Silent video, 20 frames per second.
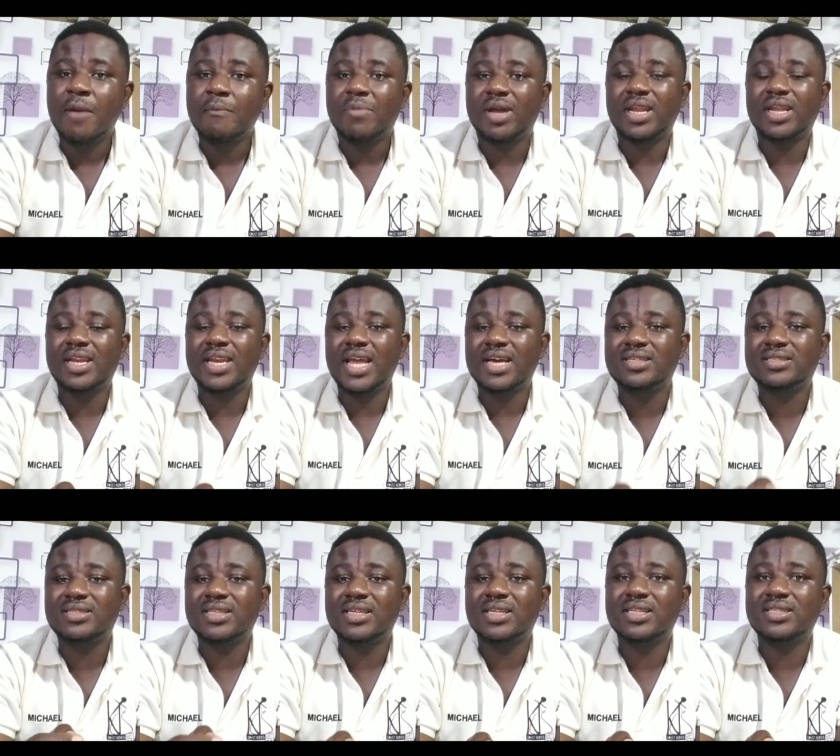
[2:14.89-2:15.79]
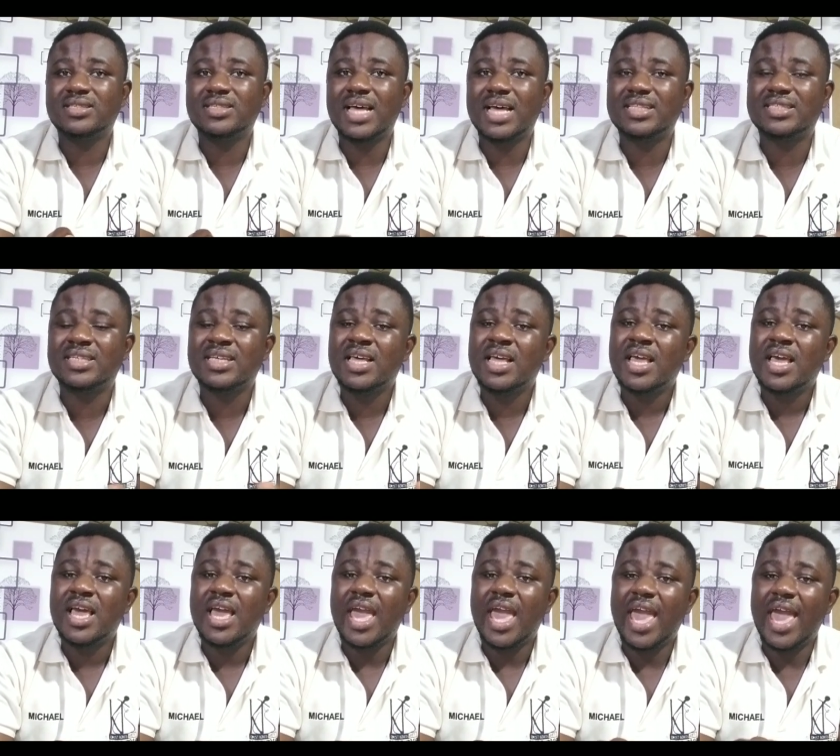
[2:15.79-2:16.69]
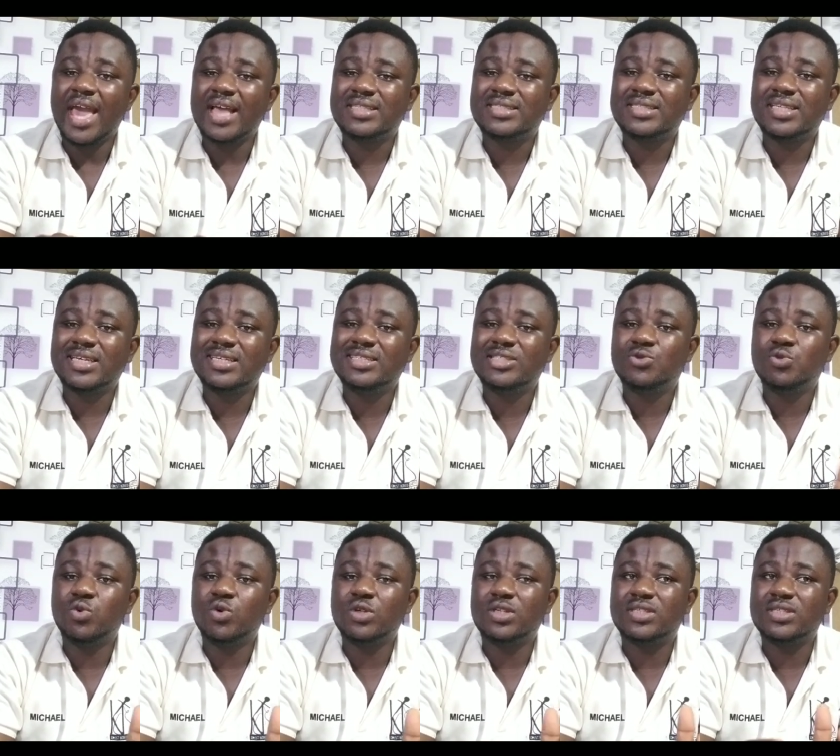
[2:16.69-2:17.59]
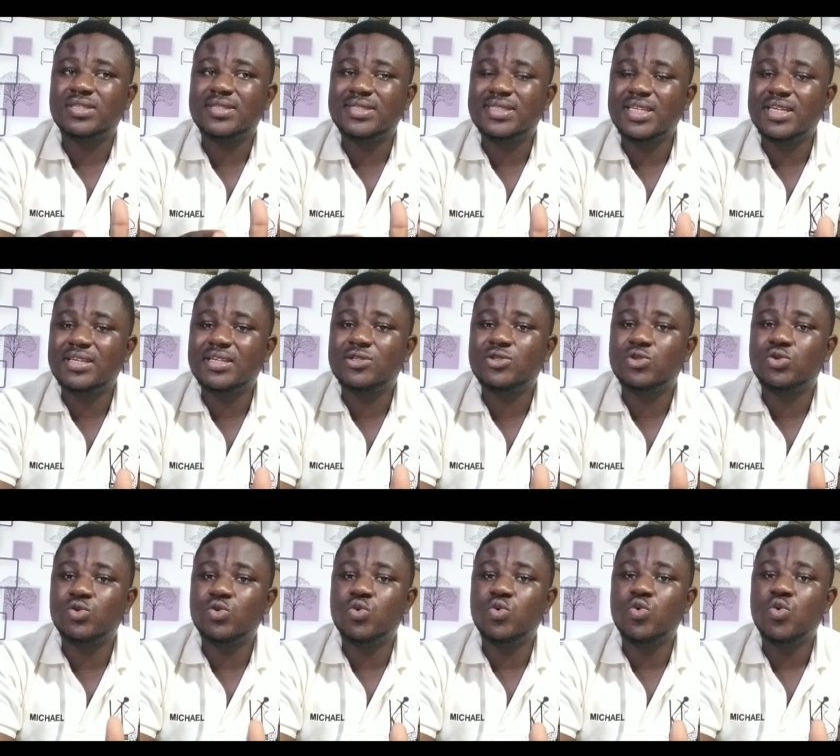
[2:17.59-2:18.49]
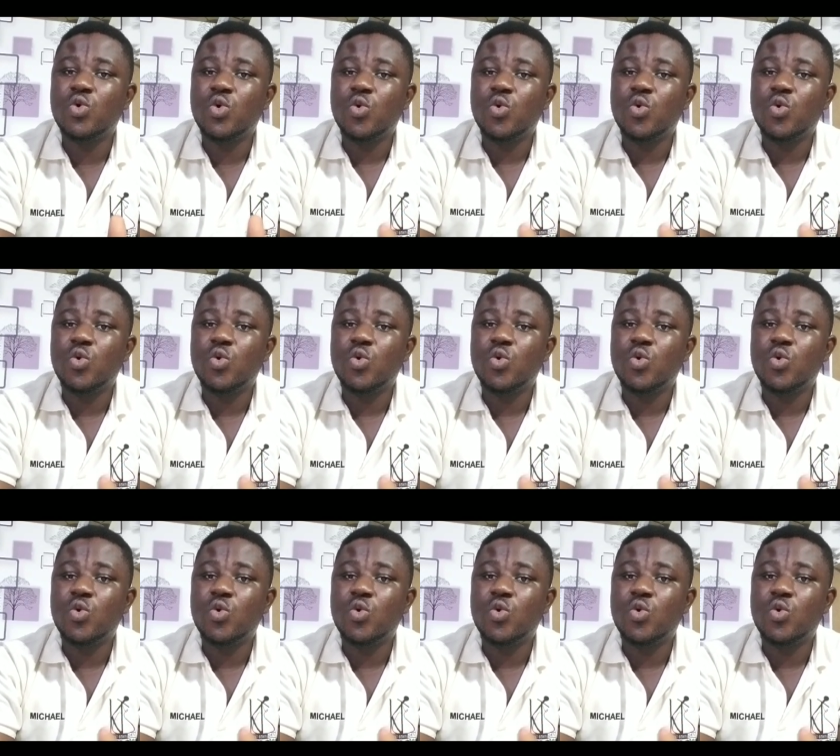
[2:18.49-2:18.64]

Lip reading: But the next thing is that ethics would seek to